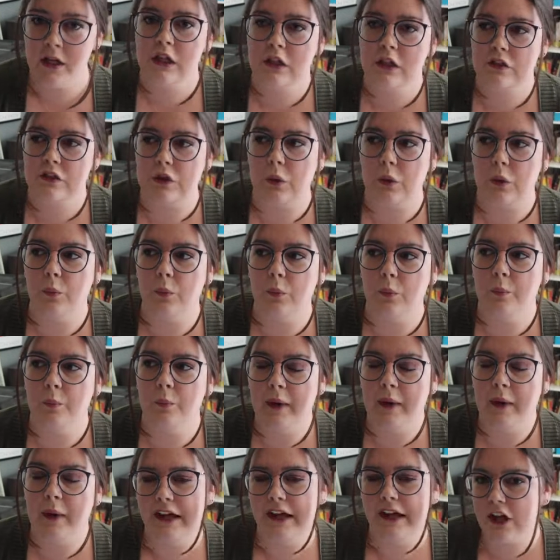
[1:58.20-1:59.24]
So
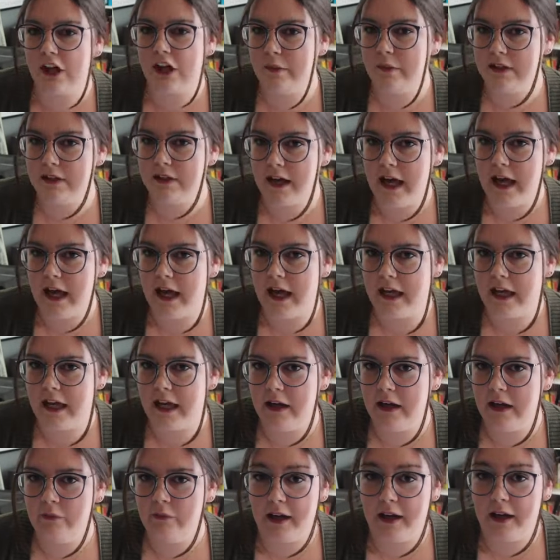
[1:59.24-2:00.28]
my job today
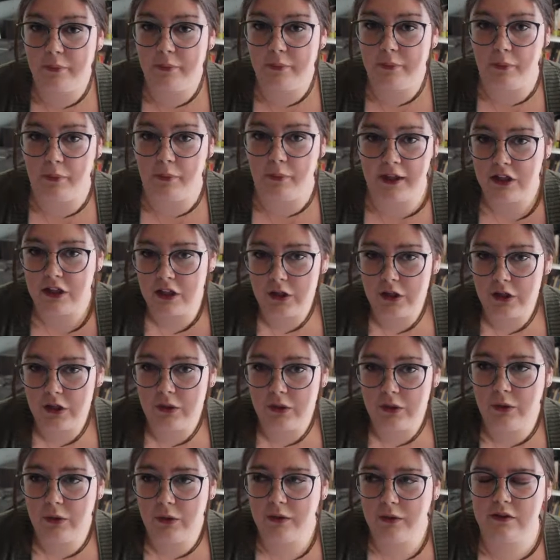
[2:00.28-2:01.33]
and what I plan to
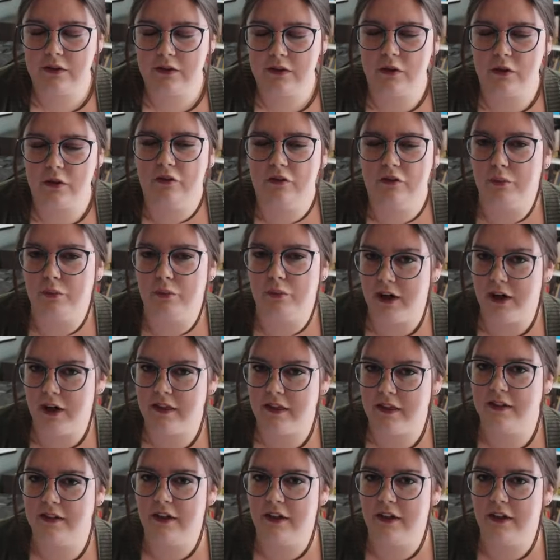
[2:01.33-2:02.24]
do is sort of break this